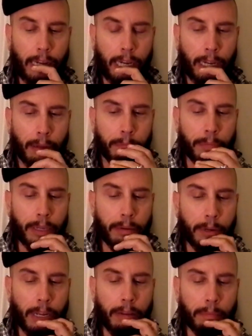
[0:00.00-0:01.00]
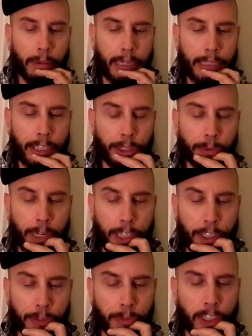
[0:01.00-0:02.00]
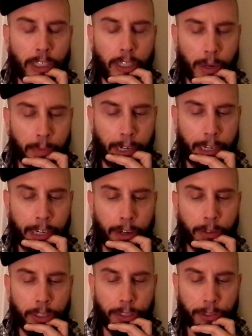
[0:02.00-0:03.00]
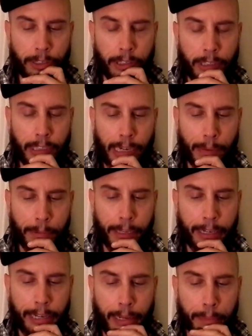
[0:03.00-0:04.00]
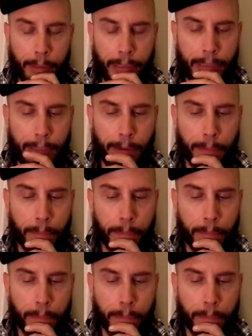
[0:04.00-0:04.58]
In my situation, which I'm not going to go into in depth today, but